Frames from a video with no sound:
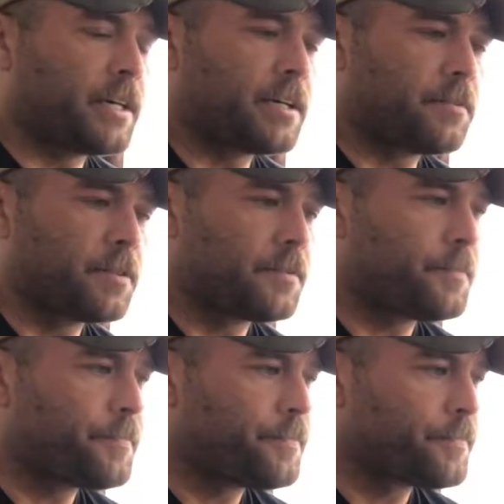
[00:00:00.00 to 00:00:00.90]
have.
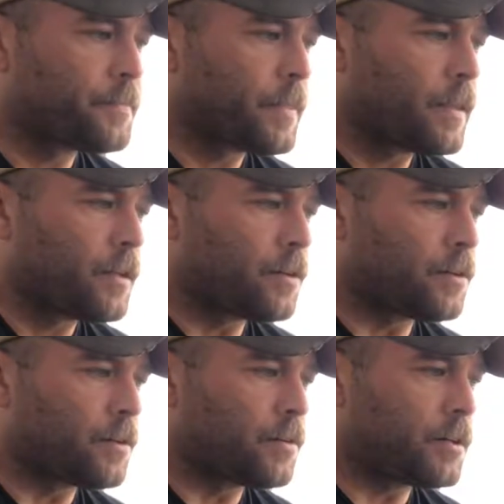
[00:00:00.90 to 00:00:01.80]

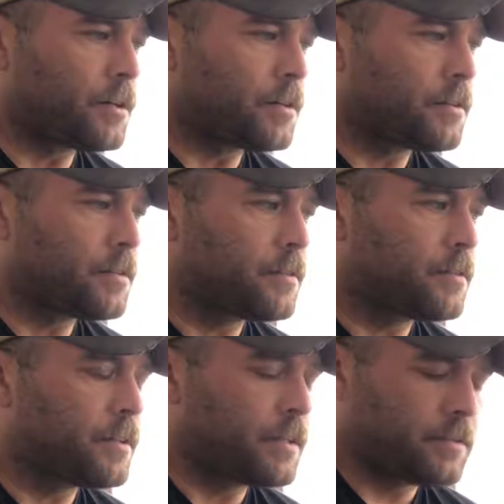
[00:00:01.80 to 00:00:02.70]
So
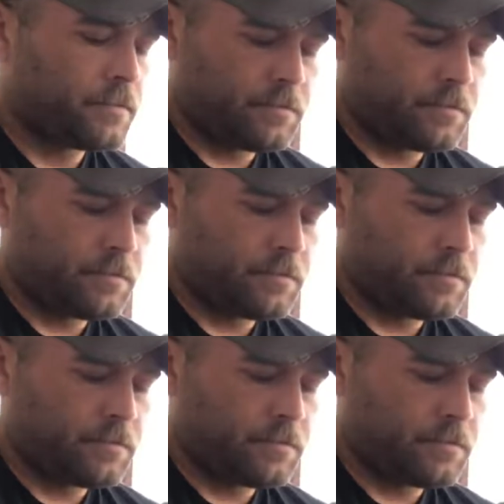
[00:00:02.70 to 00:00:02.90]
yeah,